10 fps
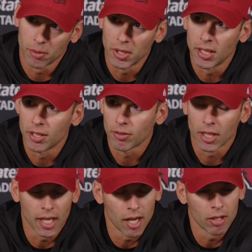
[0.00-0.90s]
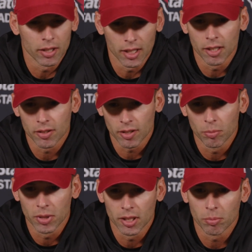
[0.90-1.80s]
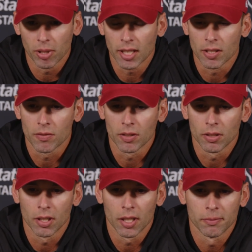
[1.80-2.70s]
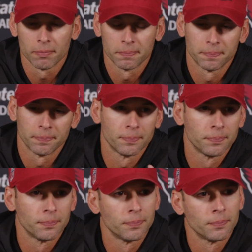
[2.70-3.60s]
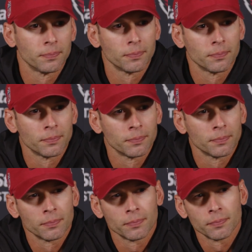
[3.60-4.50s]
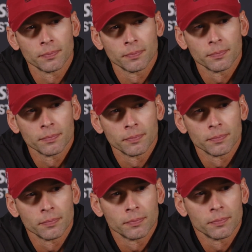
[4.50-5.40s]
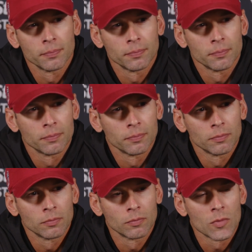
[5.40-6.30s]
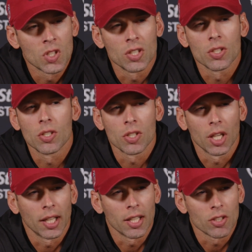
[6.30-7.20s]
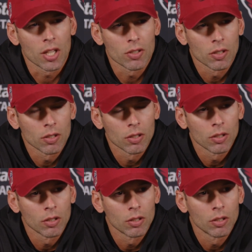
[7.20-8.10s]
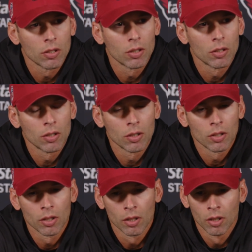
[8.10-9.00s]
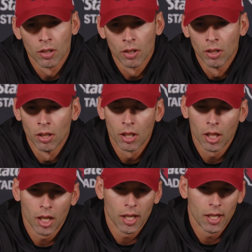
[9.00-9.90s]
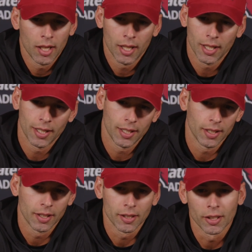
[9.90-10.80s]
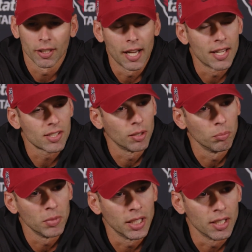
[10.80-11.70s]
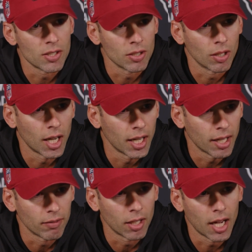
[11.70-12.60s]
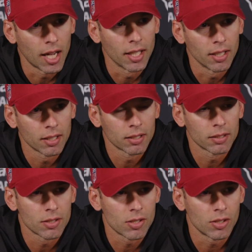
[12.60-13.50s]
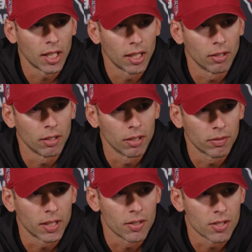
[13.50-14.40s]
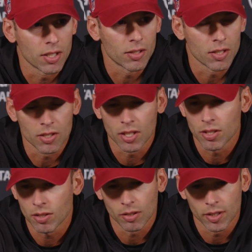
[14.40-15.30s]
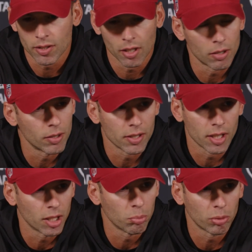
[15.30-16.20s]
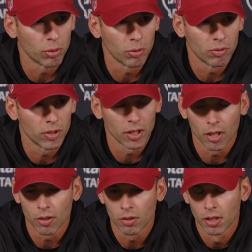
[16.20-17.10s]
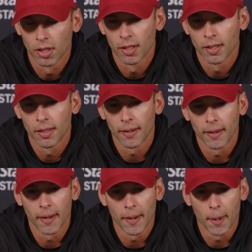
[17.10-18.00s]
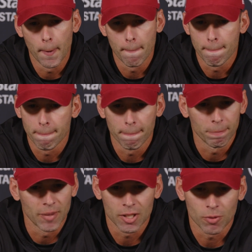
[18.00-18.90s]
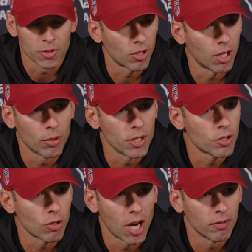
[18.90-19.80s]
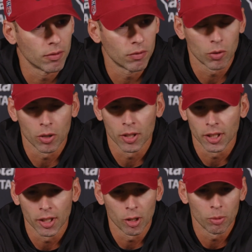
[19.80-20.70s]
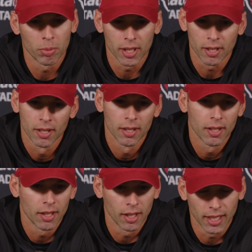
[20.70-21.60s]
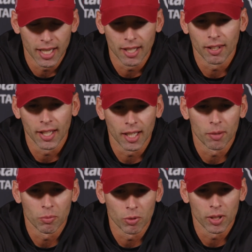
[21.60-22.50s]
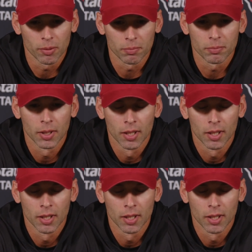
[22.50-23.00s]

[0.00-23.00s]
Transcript: in meetings right now, and then it's going to be in the practice field today. How do you feel about the team's consistency the last couple of weeks? S- say it again, Josh. How do you feel about the team's consistency the last couple? Of weeks? Uh, you're asking me, so I have a high standard of consistency, so it's always can improve. You know. Um, that's what you're always striving for, you know. But again, like I'm, I'm,